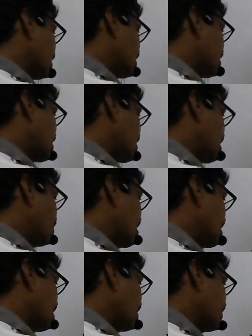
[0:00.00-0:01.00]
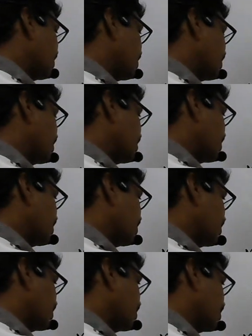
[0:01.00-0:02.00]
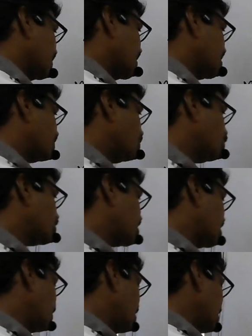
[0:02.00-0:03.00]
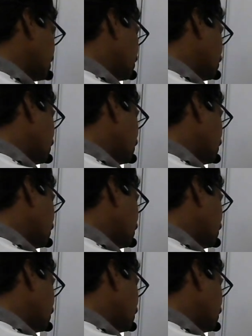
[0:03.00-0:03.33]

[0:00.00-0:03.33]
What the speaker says: stable. It is more stable due